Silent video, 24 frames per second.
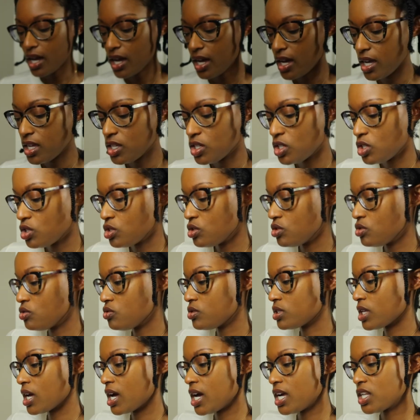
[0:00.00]
I
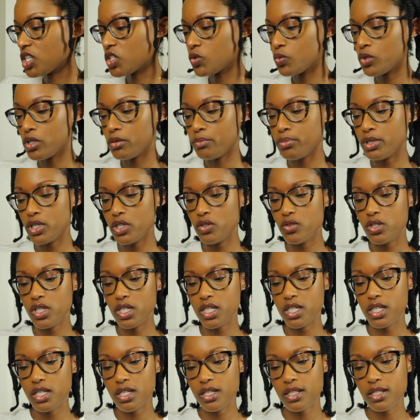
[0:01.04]
use Adwoa
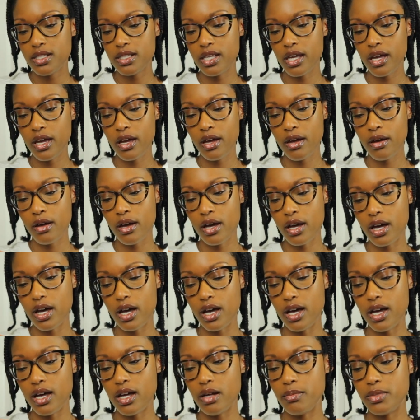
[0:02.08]
Beauty's
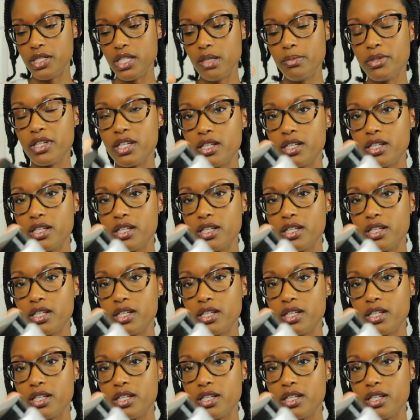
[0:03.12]
uh, Deep